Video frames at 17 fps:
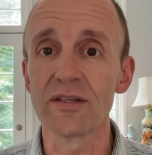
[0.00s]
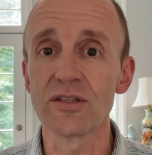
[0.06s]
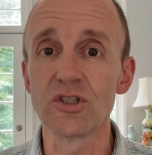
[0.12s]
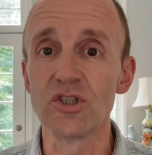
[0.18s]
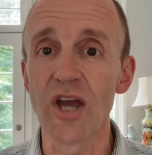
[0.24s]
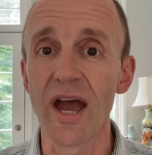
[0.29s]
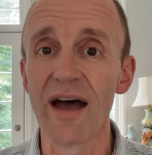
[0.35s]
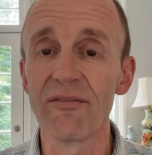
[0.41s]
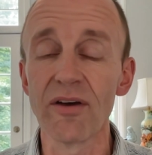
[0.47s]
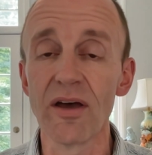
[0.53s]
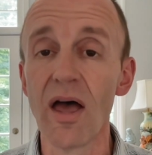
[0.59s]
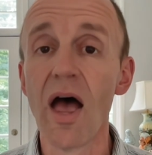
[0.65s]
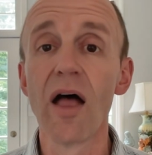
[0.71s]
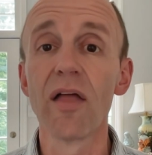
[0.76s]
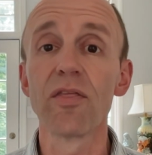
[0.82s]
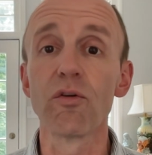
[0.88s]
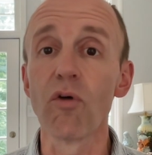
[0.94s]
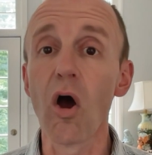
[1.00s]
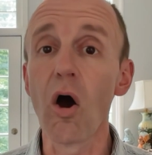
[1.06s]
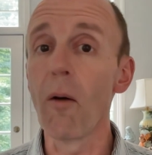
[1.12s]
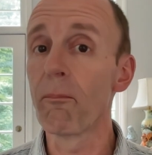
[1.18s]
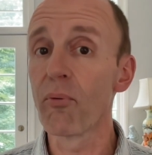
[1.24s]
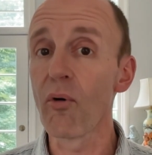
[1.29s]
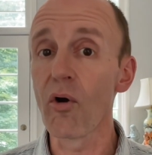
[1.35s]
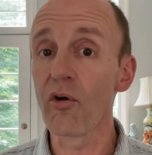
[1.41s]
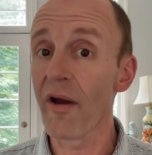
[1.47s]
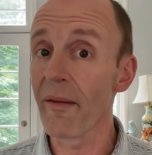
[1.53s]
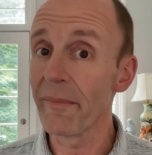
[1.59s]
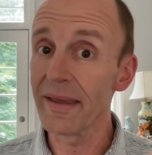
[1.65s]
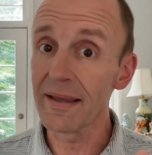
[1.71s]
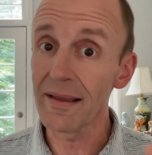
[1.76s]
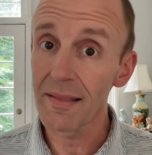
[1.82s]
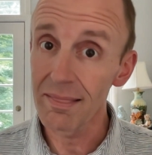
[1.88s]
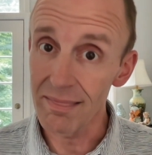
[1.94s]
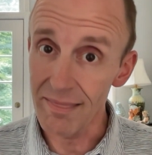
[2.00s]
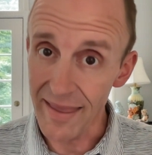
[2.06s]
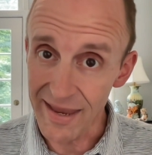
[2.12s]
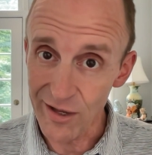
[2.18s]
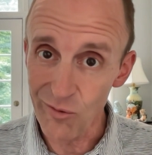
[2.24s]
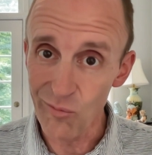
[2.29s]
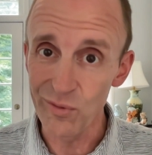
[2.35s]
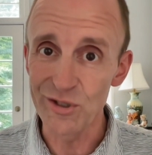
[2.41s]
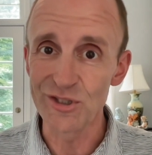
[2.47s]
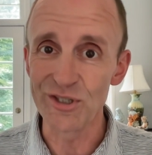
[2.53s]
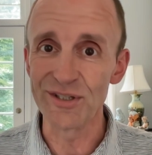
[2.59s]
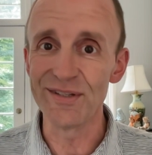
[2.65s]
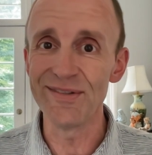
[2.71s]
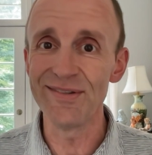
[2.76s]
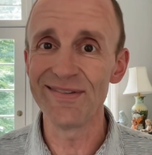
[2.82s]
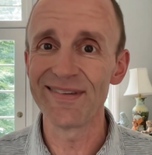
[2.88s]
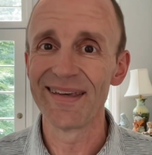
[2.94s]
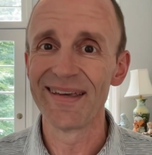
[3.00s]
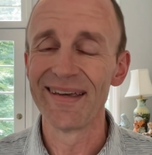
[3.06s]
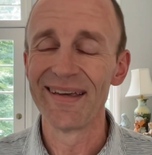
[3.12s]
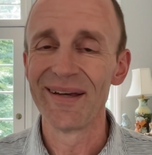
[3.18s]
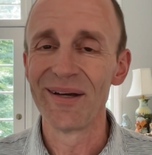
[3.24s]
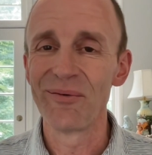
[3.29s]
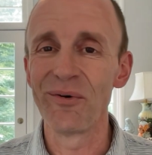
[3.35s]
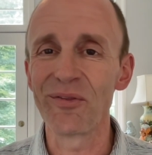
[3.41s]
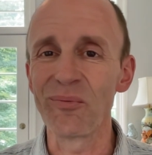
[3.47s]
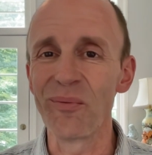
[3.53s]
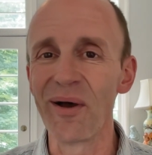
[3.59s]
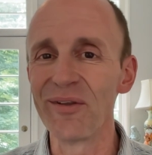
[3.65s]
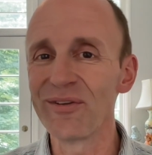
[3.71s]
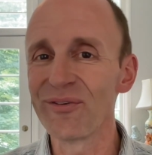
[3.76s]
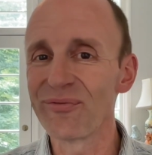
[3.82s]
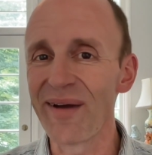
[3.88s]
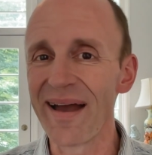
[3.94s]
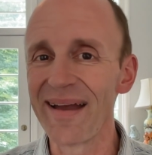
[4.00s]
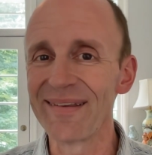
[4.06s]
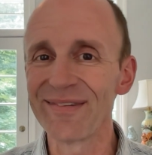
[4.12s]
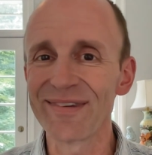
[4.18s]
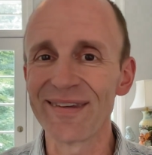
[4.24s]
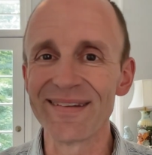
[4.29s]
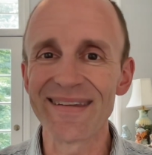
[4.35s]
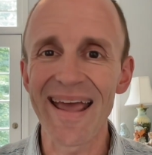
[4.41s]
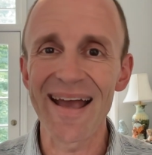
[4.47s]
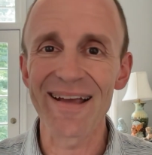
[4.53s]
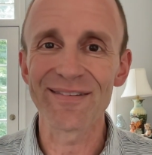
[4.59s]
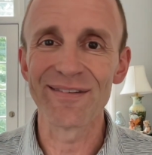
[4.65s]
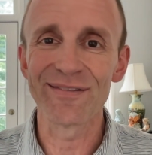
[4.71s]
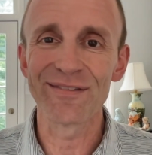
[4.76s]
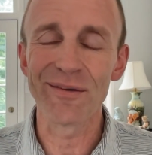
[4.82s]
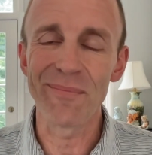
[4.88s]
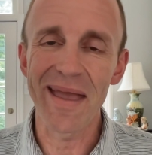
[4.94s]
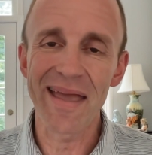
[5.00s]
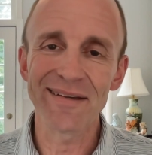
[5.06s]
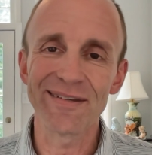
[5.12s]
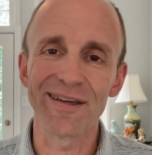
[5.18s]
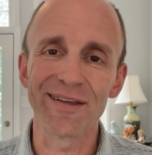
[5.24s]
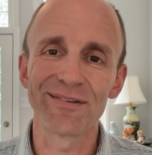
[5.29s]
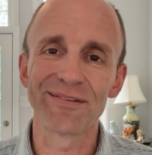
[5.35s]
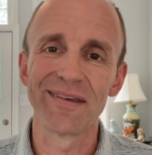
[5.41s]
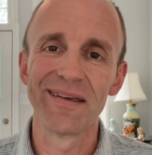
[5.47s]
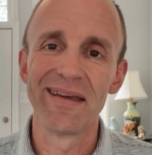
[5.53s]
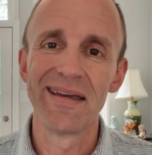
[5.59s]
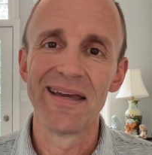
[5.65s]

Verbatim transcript: Java, they're all programming languages with well defined syntax and semantics.